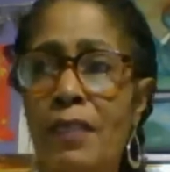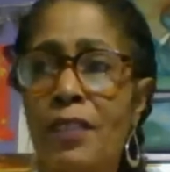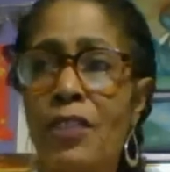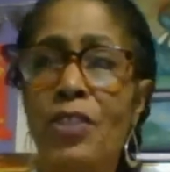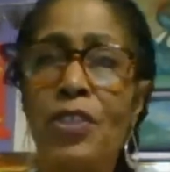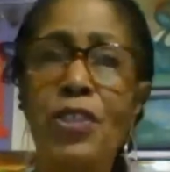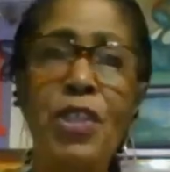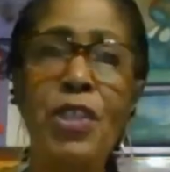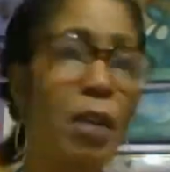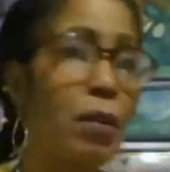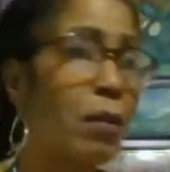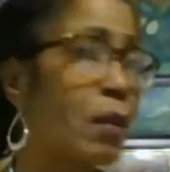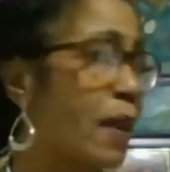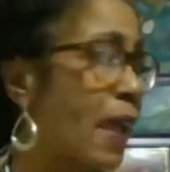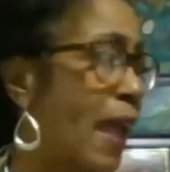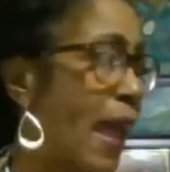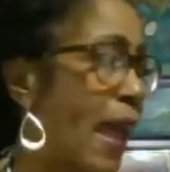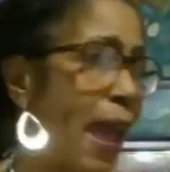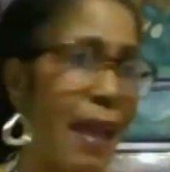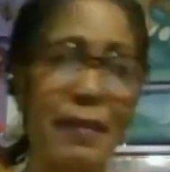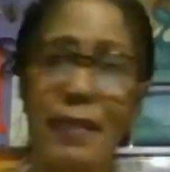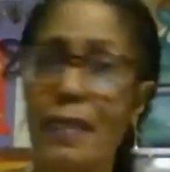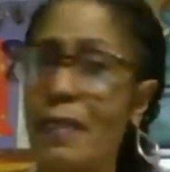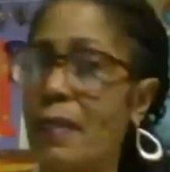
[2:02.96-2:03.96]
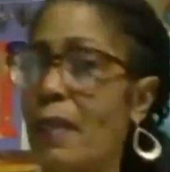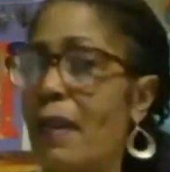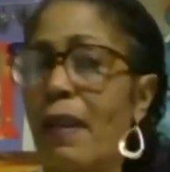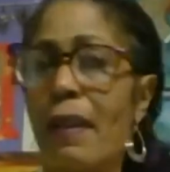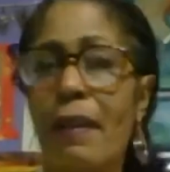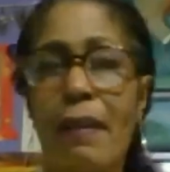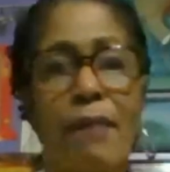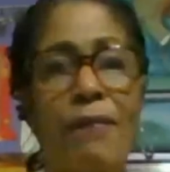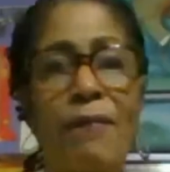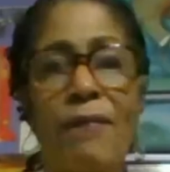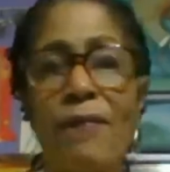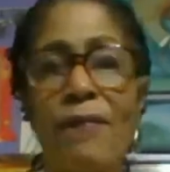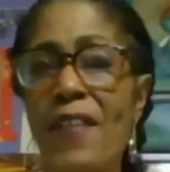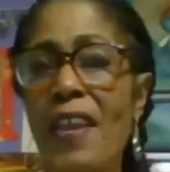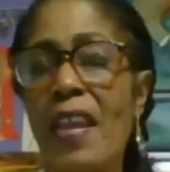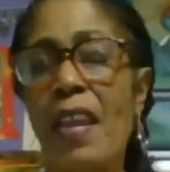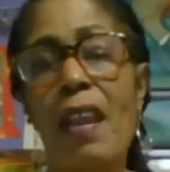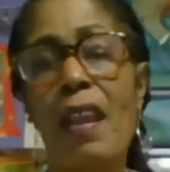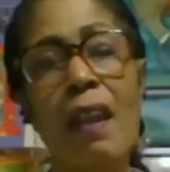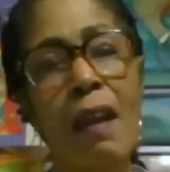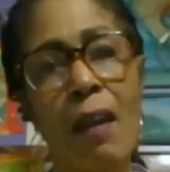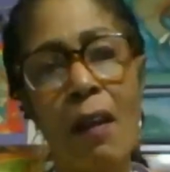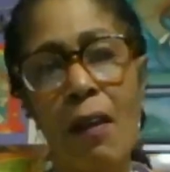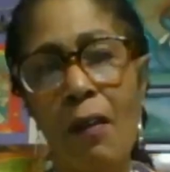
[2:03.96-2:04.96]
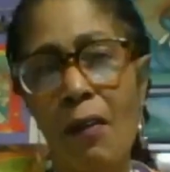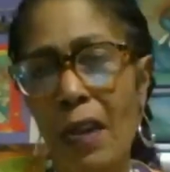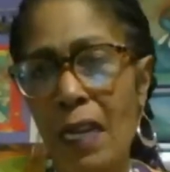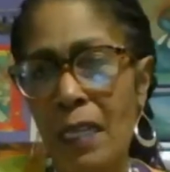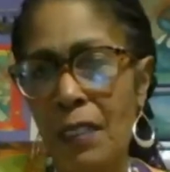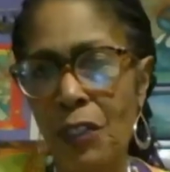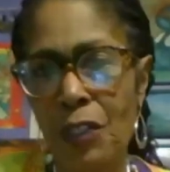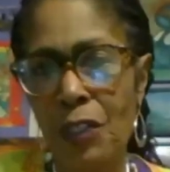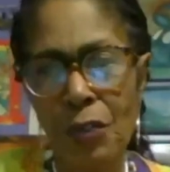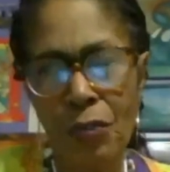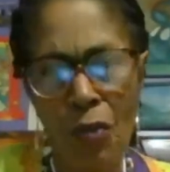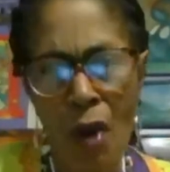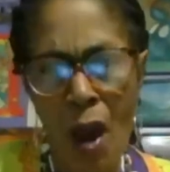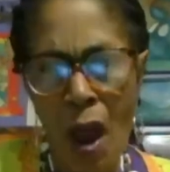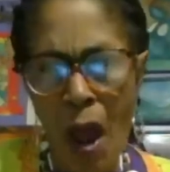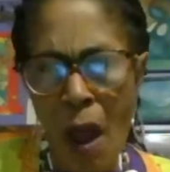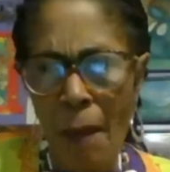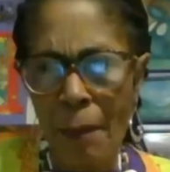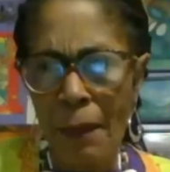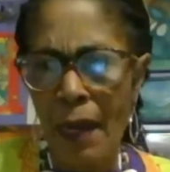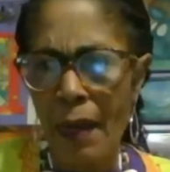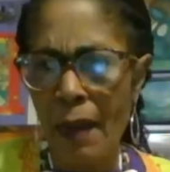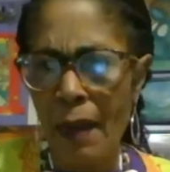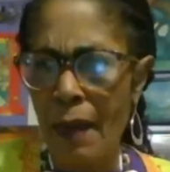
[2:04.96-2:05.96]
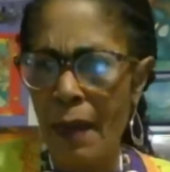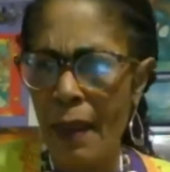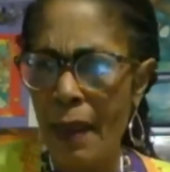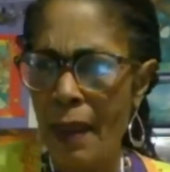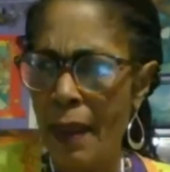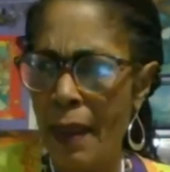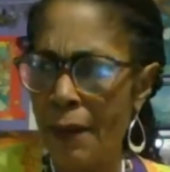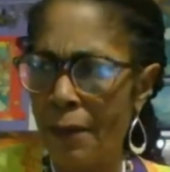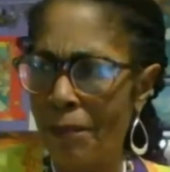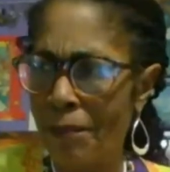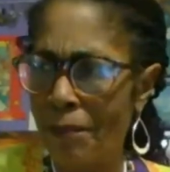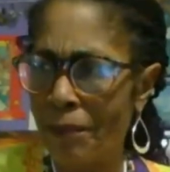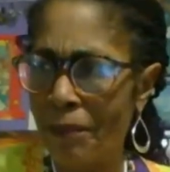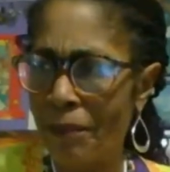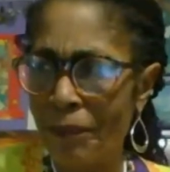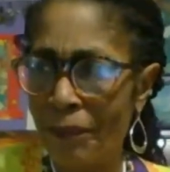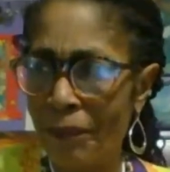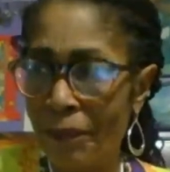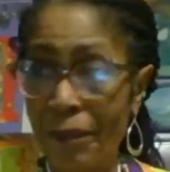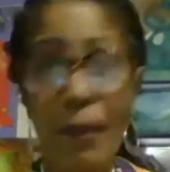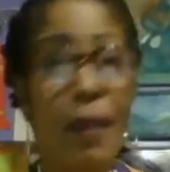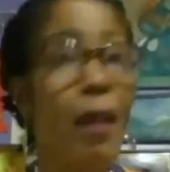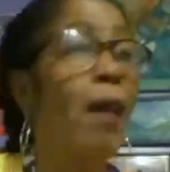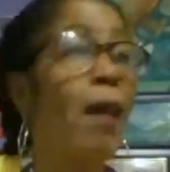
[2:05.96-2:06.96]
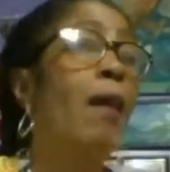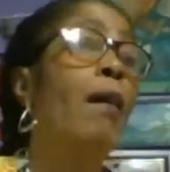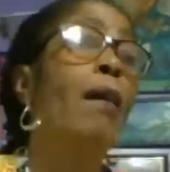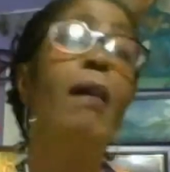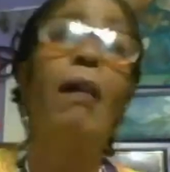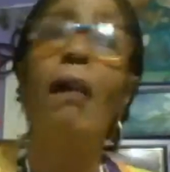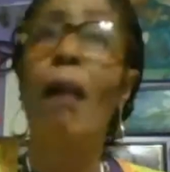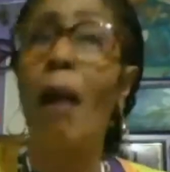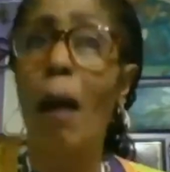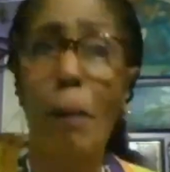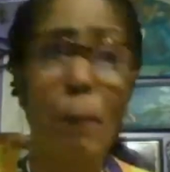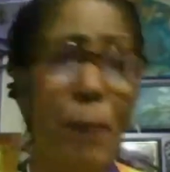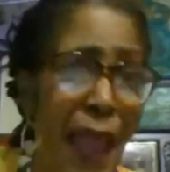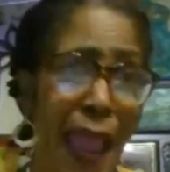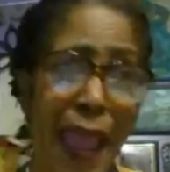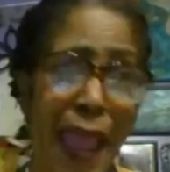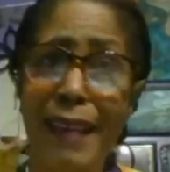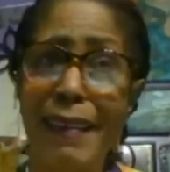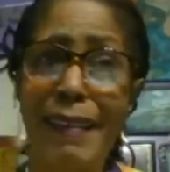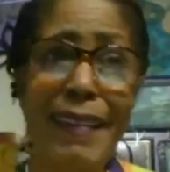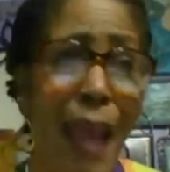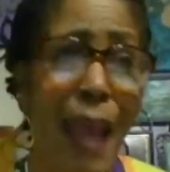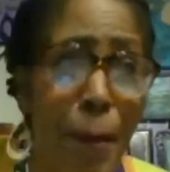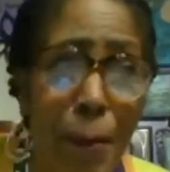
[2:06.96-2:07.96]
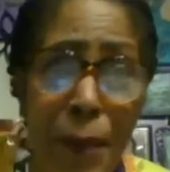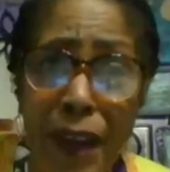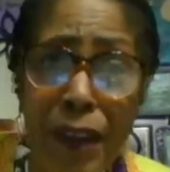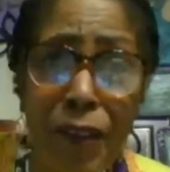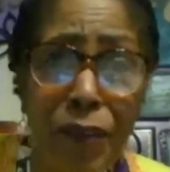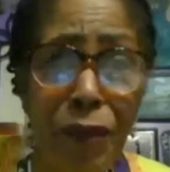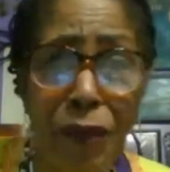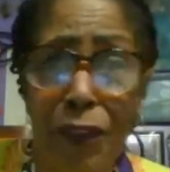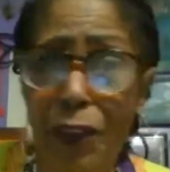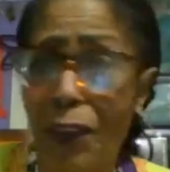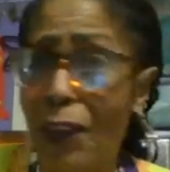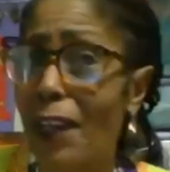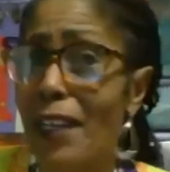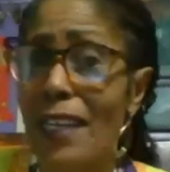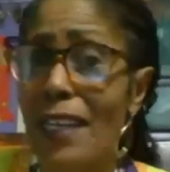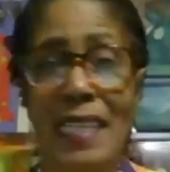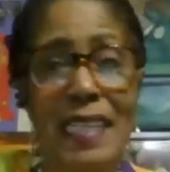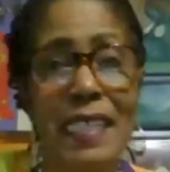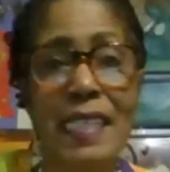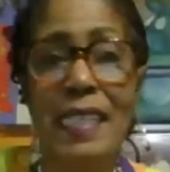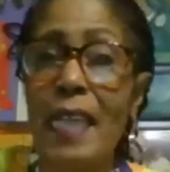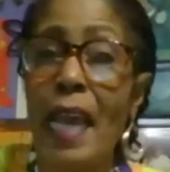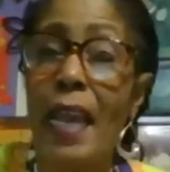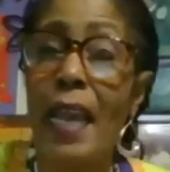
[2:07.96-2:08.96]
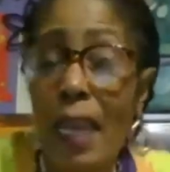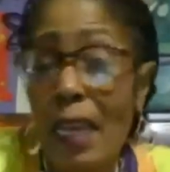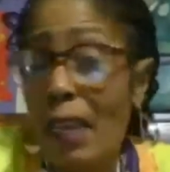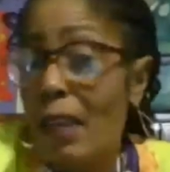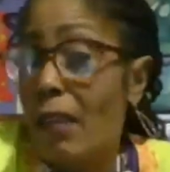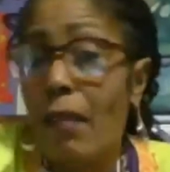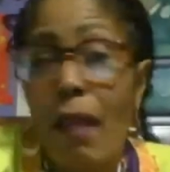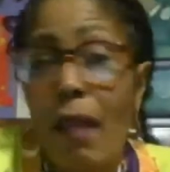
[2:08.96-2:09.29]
gigantic fear and trauma and a pandemic, for goodness sake.